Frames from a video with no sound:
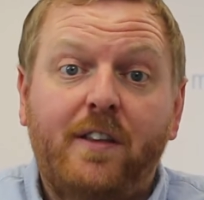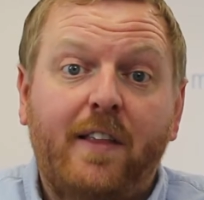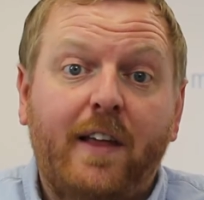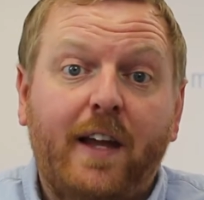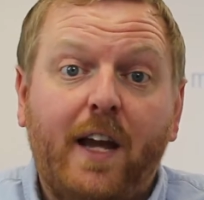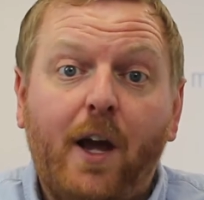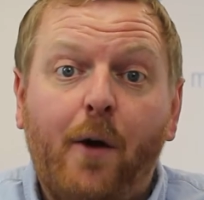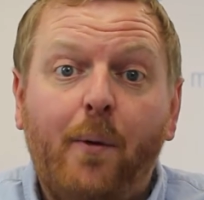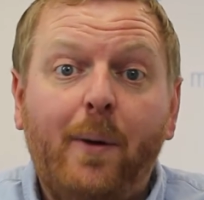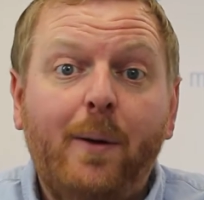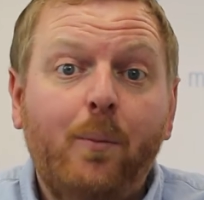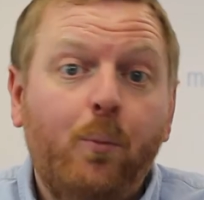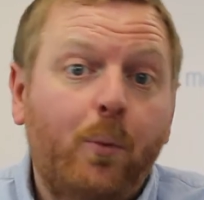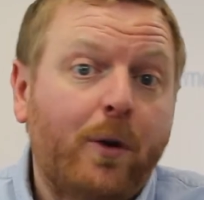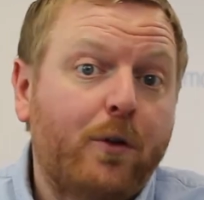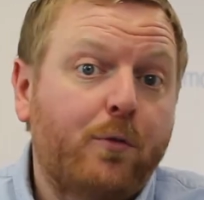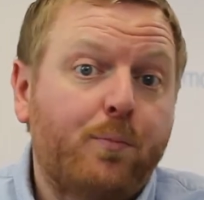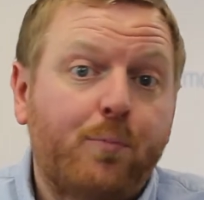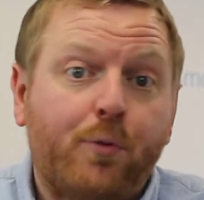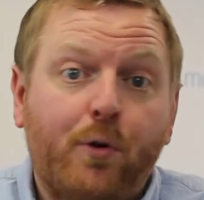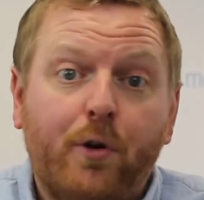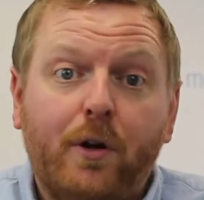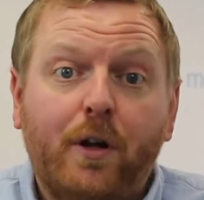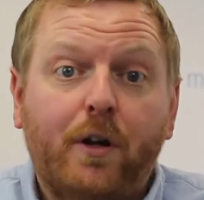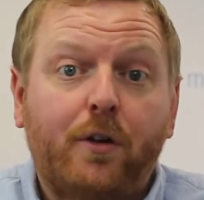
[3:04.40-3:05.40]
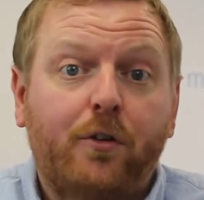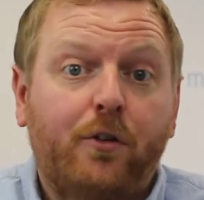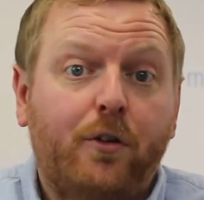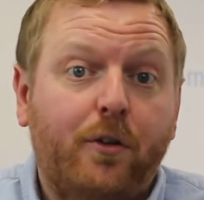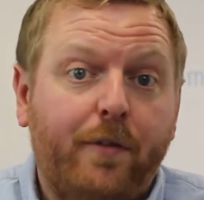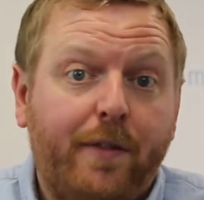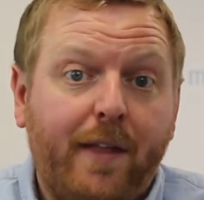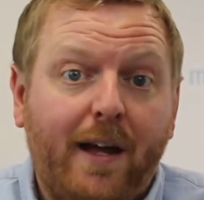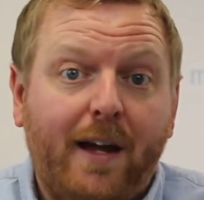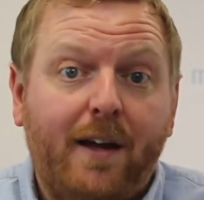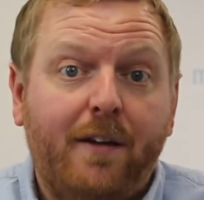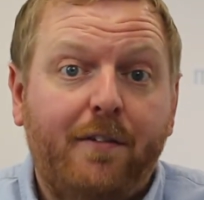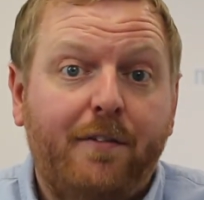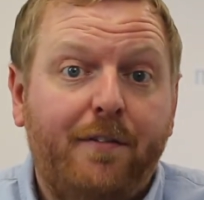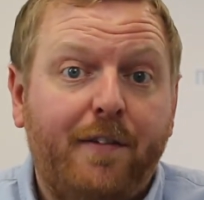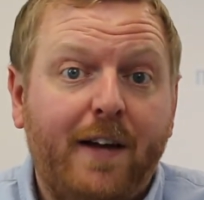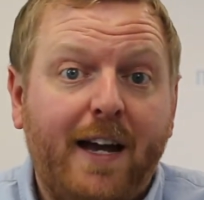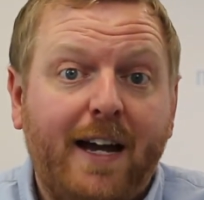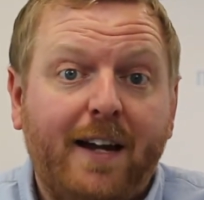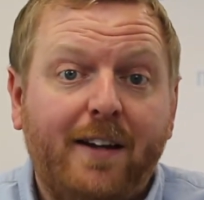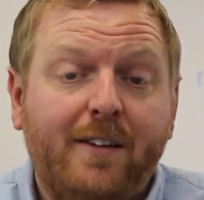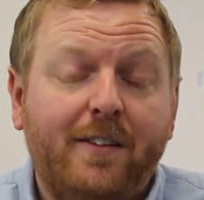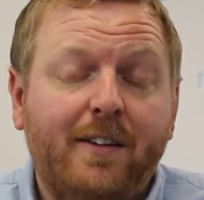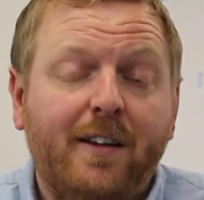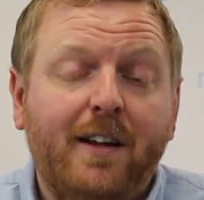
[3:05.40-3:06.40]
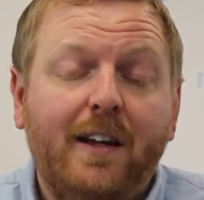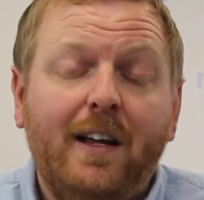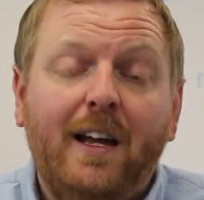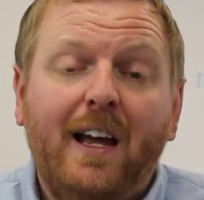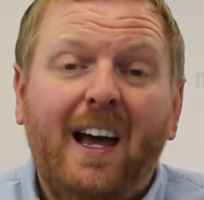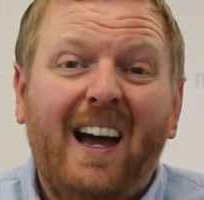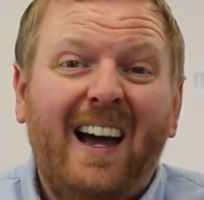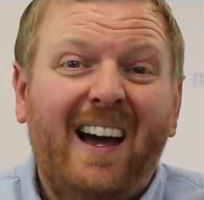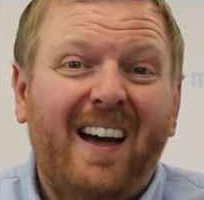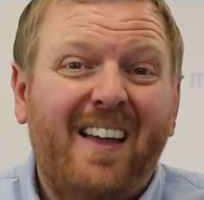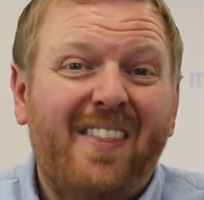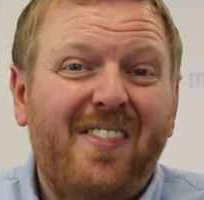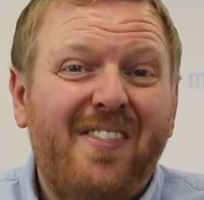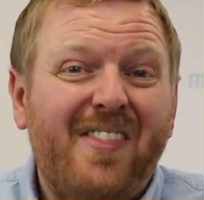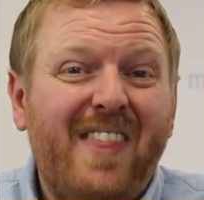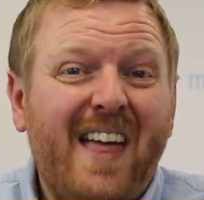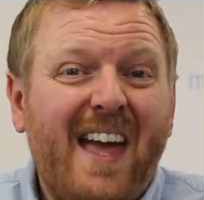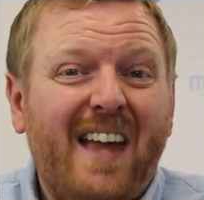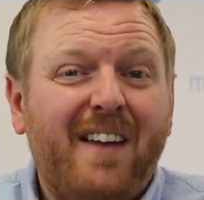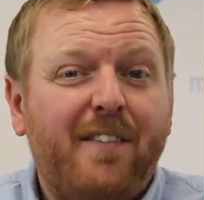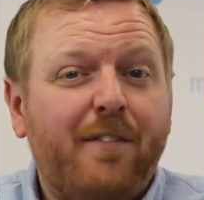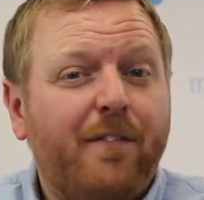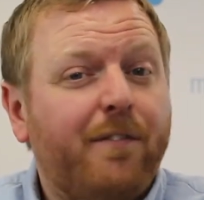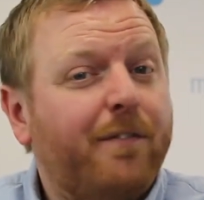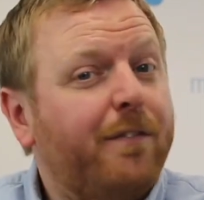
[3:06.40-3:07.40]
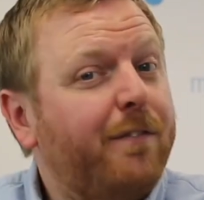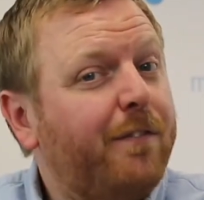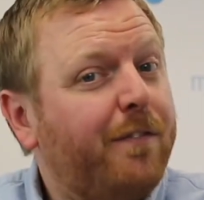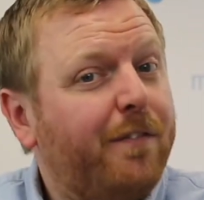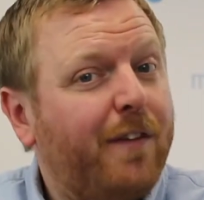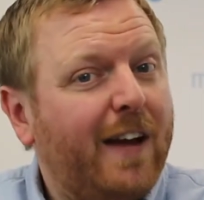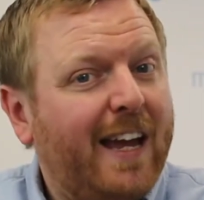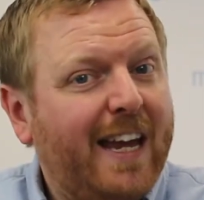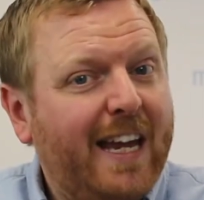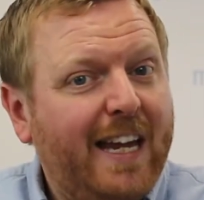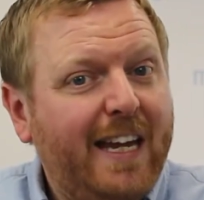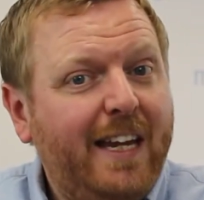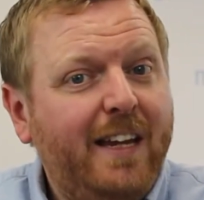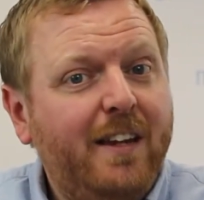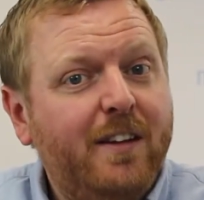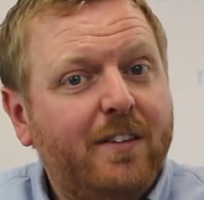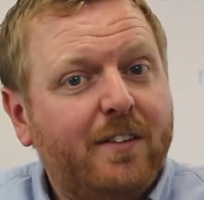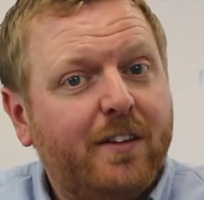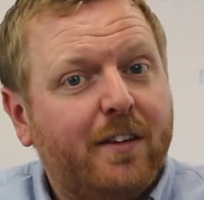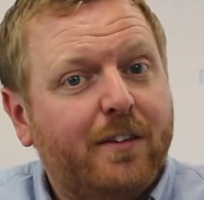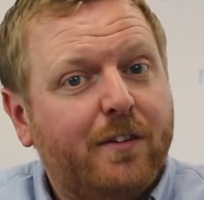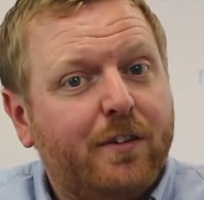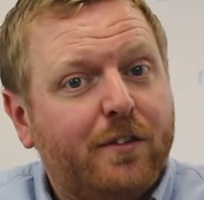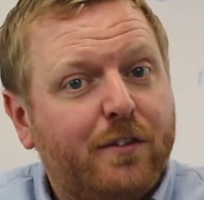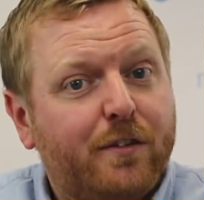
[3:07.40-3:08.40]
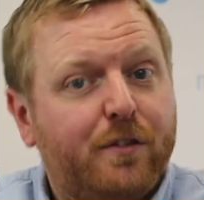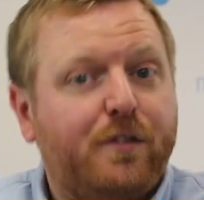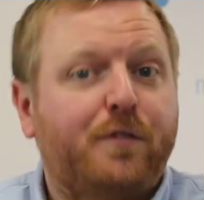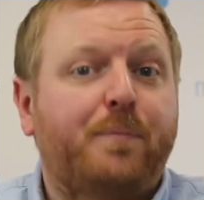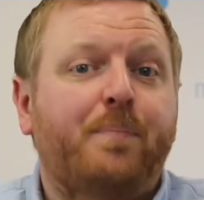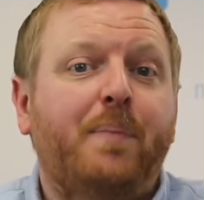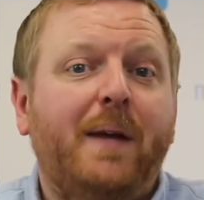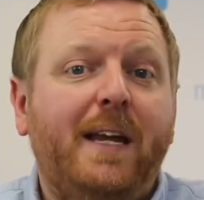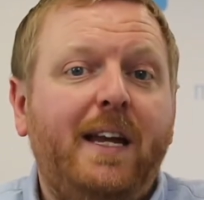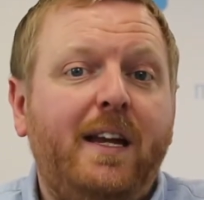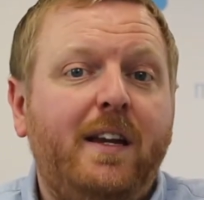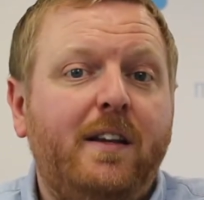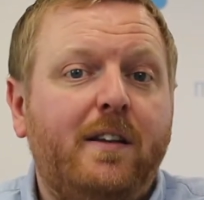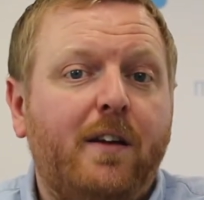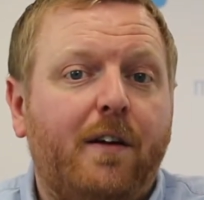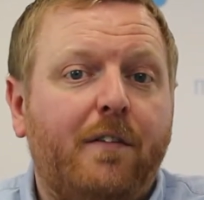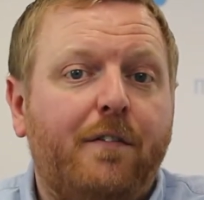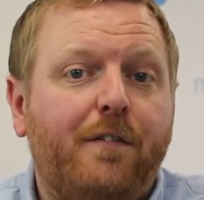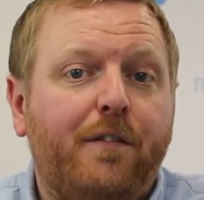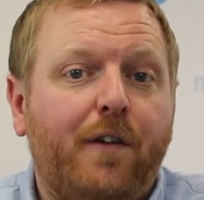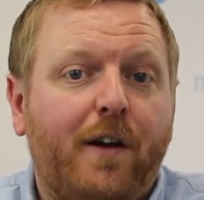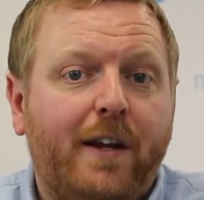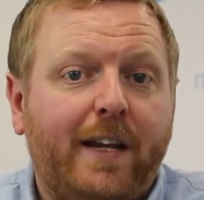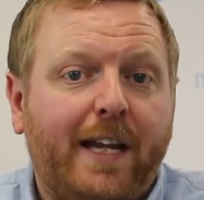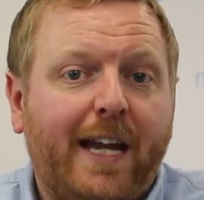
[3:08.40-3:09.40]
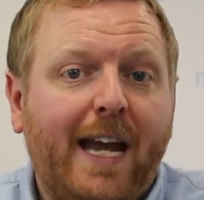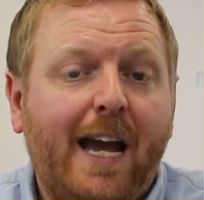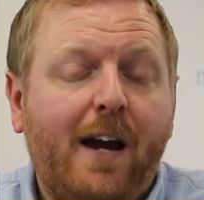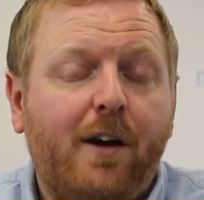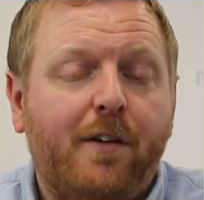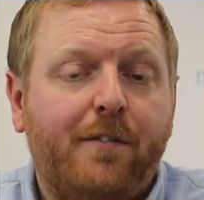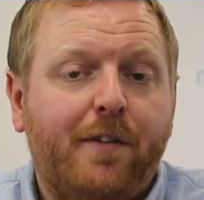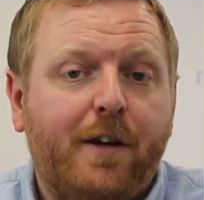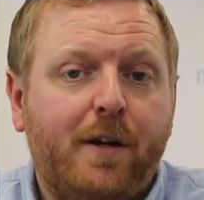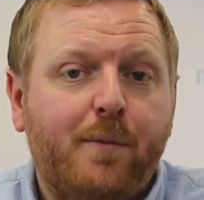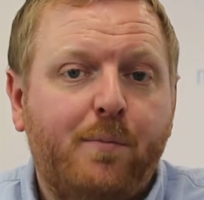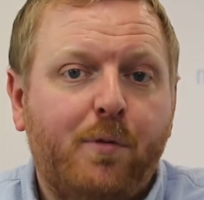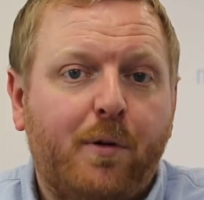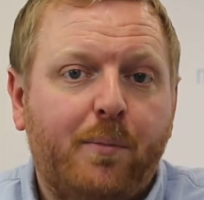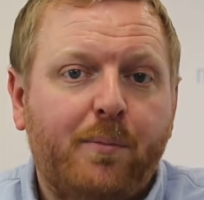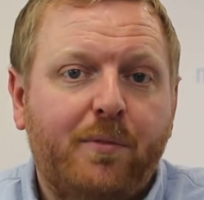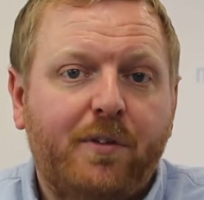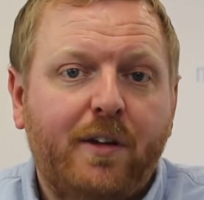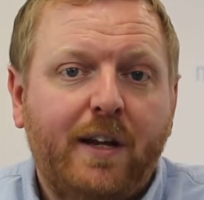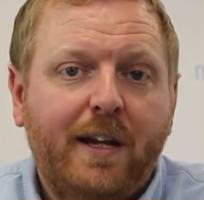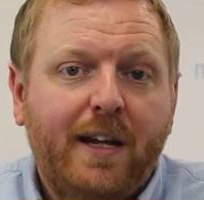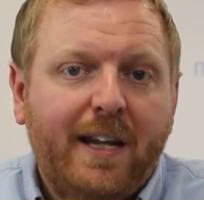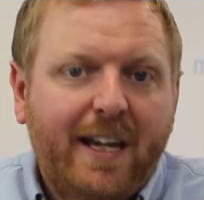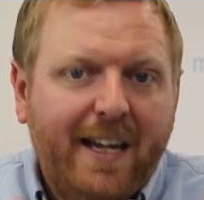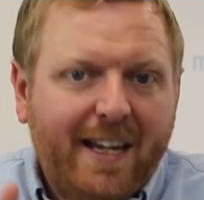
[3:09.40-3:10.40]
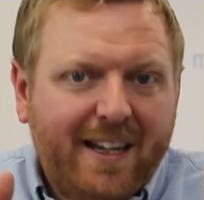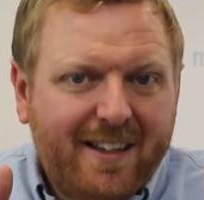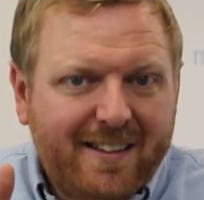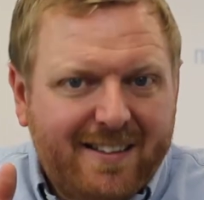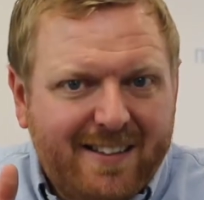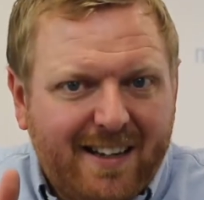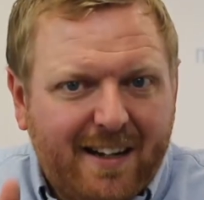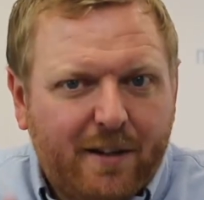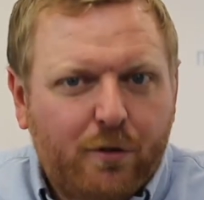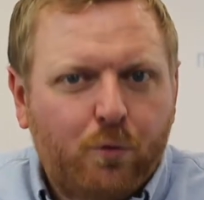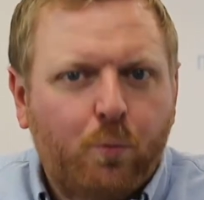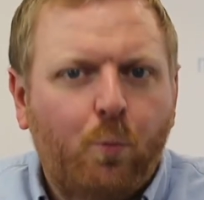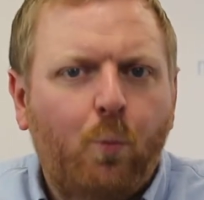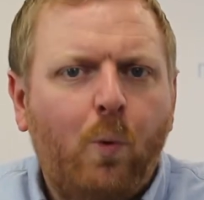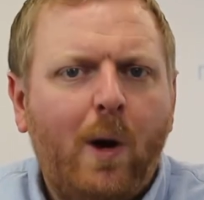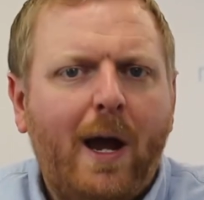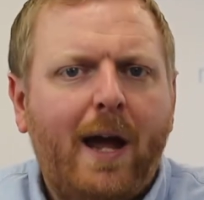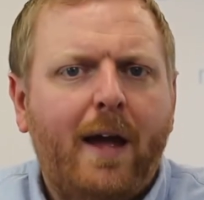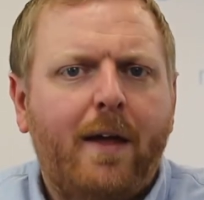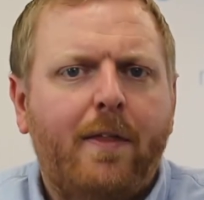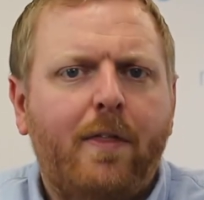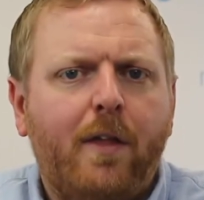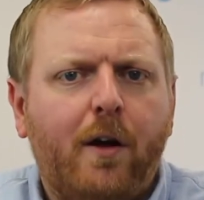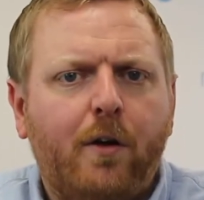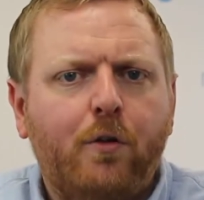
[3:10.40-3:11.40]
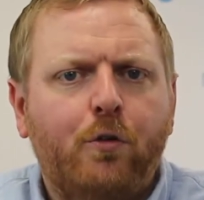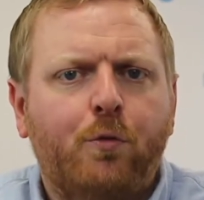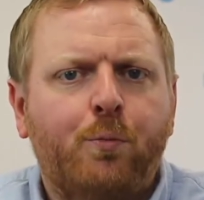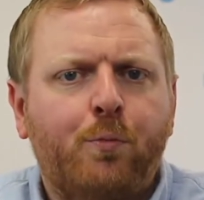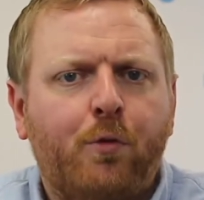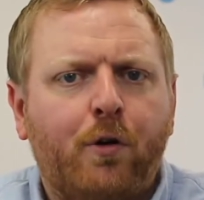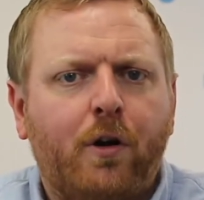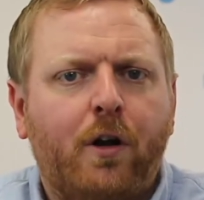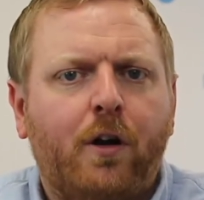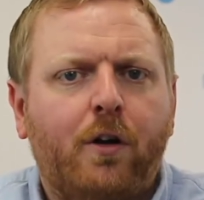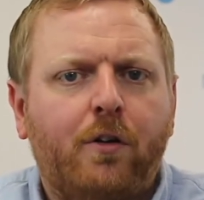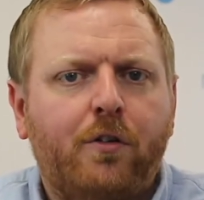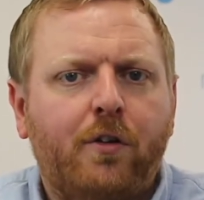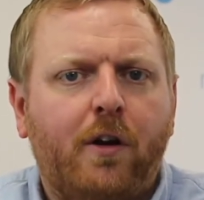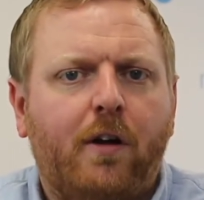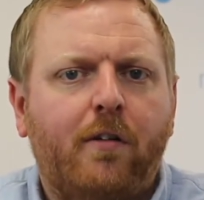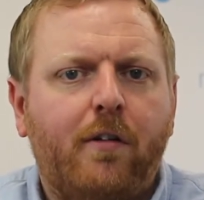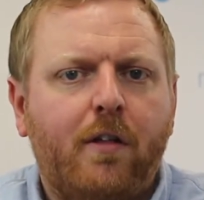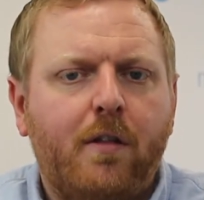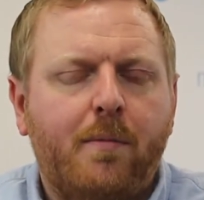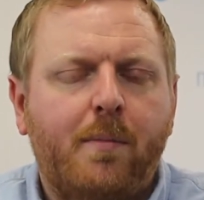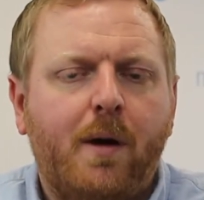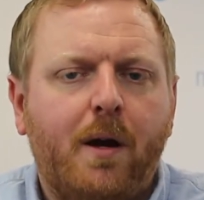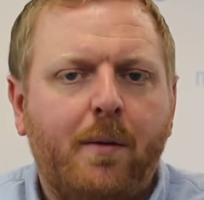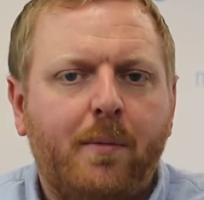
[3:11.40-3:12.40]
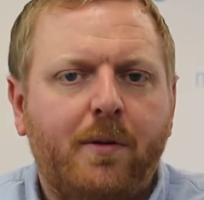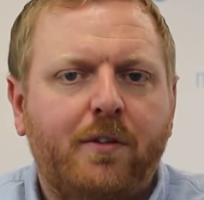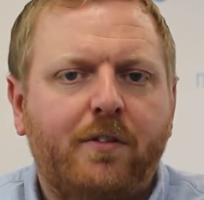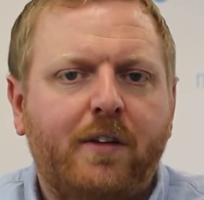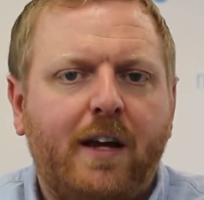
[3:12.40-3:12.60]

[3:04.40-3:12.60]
they go in, which products could they affect, and then for ease and speed of finding out of any problems, it can tell us where those products are at the moment.